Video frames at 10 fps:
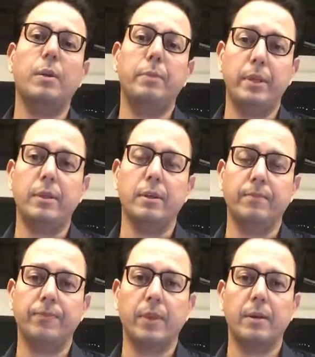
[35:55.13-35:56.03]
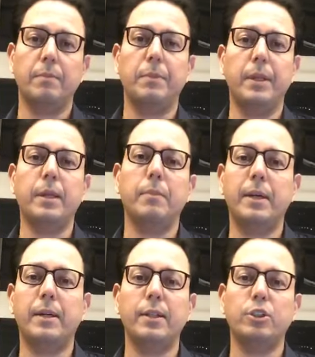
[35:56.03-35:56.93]
breathing. Breathing
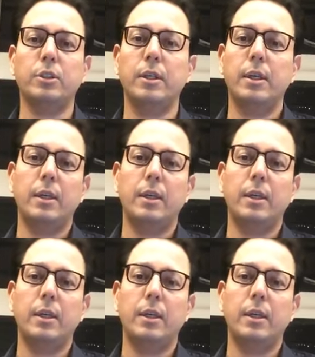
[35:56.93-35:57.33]
meditation,